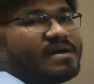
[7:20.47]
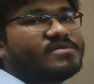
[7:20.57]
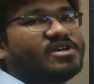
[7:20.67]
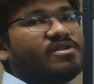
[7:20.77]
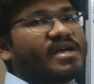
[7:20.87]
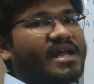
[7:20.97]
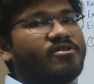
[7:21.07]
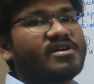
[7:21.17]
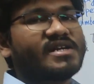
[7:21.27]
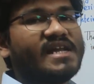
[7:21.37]
theory cannot
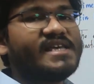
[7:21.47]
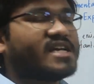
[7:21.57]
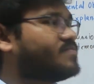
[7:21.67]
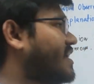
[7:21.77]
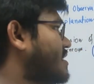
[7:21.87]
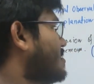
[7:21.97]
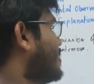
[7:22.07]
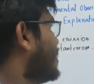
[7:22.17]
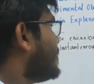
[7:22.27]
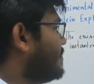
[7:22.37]
really explain,
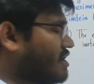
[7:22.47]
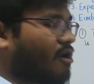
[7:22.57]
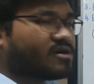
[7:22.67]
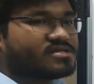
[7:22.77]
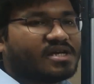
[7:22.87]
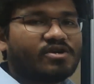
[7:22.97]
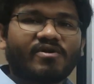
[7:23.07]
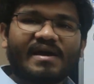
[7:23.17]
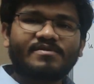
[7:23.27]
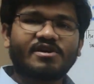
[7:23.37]
because in
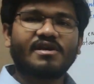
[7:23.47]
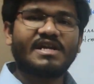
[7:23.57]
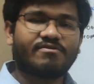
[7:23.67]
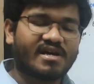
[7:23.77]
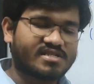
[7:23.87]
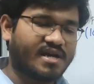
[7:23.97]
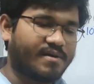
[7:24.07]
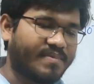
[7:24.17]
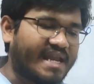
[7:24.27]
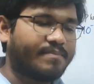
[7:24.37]
wave theory it was
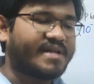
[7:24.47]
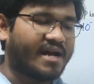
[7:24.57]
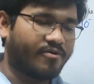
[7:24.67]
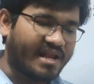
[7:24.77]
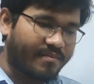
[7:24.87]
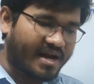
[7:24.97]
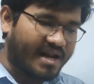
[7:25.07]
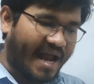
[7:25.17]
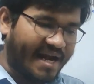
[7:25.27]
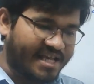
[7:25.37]
believed that whenever
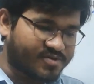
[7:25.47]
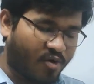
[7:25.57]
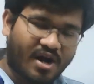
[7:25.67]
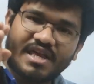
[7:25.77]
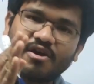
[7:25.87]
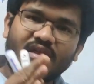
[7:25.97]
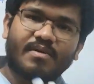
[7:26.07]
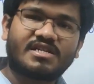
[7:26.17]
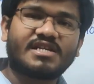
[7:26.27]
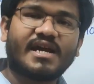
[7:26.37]
light is falling on a
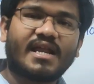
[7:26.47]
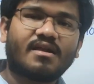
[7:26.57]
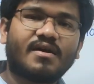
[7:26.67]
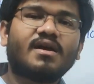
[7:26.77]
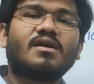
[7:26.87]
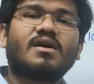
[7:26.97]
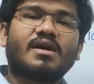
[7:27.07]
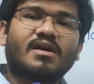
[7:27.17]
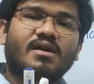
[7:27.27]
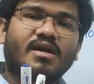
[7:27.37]
material,
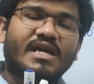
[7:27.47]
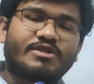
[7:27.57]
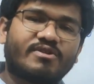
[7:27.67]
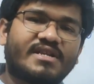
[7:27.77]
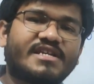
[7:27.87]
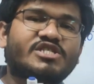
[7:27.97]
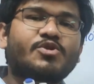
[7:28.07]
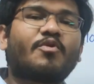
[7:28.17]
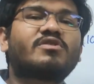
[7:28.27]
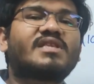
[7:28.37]
it will
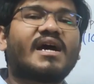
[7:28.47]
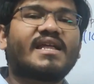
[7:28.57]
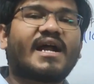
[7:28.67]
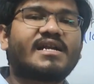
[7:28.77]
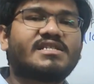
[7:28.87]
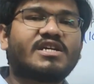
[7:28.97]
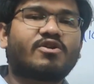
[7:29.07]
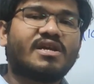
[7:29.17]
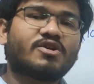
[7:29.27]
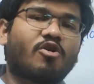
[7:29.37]
distribute the energy
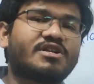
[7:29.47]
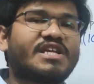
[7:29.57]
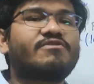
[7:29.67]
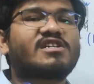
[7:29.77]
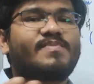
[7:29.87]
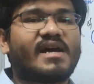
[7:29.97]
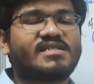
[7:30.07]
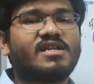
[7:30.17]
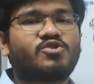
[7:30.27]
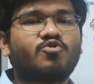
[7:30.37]
in continuous
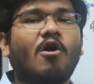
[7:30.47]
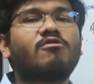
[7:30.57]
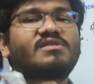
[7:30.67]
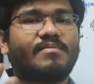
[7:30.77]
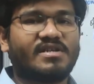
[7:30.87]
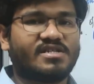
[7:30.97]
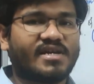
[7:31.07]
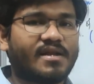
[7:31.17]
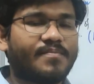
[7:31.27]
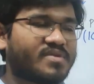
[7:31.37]
fashion throughout the
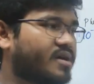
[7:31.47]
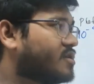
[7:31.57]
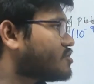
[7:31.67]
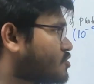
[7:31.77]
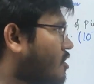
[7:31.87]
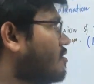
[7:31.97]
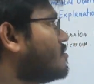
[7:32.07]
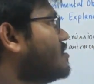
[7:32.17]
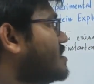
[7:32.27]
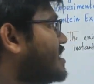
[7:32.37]
material. So
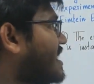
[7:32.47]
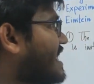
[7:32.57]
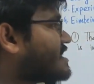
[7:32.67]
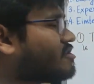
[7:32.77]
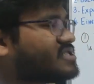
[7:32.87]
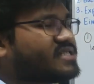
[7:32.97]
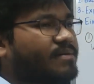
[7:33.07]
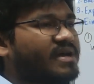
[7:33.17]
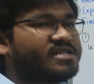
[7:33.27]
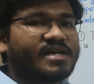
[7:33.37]
the electrons in the
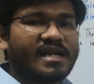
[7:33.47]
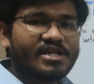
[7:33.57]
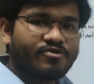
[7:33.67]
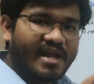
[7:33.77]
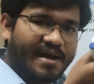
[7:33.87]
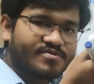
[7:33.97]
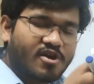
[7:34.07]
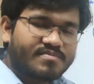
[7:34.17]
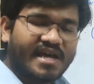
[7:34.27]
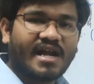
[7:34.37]
material, it will
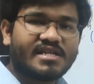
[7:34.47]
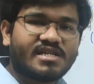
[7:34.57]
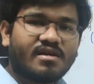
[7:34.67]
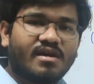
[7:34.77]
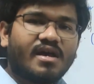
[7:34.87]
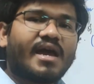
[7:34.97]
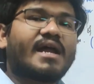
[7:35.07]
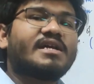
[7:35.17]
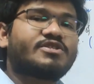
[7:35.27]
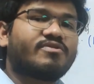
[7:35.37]
absorb the energy and
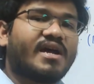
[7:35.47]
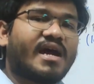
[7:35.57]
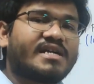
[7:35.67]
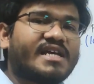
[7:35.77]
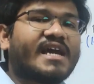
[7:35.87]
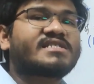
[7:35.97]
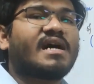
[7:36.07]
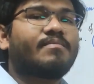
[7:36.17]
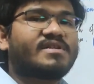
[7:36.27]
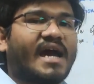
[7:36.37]
it will take
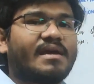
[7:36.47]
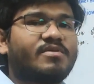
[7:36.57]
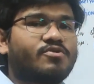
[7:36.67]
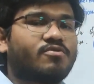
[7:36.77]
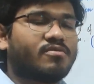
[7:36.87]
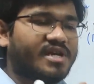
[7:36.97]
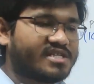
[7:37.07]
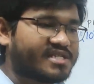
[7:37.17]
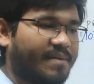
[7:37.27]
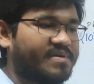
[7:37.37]
some time to reach
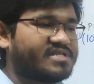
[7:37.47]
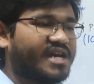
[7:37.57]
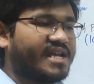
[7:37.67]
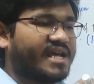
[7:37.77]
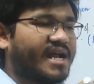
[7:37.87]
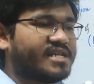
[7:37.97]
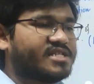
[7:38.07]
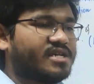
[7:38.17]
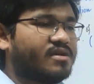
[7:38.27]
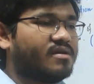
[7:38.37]
sufficient
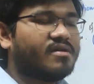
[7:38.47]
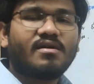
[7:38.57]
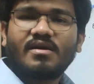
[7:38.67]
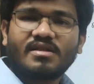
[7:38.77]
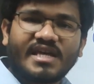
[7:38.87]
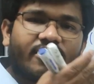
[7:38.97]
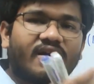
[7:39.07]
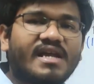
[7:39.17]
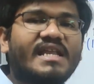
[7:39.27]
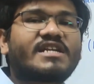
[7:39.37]
energy, then
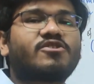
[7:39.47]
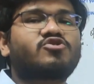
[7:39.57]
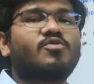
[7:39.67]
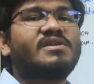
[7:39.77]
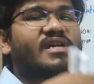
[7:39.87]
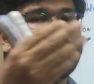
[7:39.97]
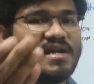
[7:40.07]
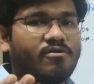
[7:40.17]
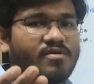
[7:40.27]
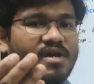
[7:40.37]
only electrons will be ejected
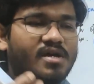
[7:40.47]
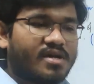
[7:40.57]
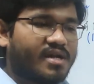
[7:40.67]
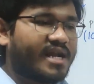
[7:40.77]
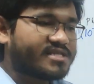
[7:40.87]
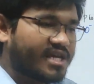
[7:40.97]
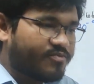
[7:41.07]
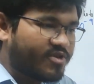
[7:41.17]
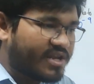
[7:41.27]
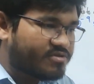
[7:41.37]
out. Let's say if
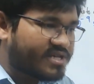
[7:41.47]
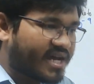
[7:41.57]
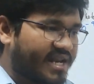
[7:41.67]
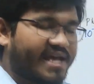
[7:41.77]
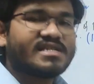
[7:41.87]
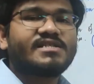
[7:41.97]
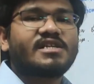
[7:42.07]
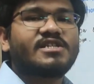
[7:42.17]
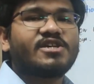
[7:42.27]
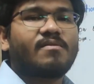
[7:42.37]
you are using a less
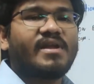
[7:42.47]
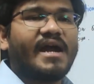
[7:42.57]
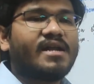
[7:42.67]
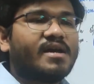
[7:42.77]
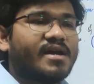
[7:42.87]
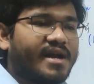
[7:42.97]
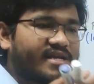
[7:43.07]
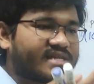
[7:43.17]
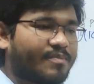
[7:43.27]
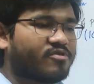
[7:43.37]
intensity of light, it is
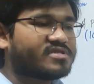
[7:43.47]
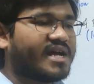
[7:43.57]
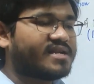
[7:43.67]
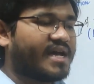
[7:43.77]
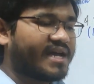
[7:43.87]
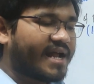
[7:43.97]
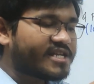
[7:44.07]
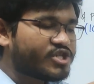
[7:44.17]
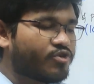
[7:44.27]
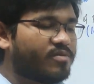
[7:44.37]
supposed that the
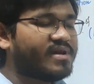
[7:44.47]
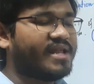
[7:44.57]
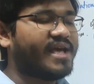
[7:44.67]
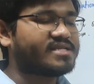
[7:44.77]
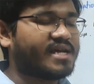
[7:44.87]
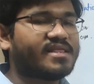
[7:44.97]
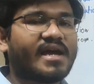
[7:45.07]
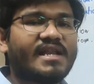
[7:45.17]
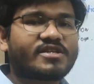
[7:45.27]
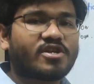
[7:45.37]
energy will be less and the
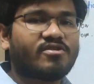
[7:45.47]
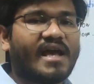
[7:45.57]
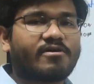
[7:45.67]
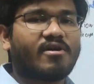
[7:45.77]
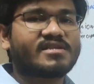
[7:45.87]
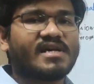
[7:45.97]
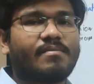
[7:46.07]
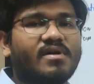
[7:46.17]
electron will acquire some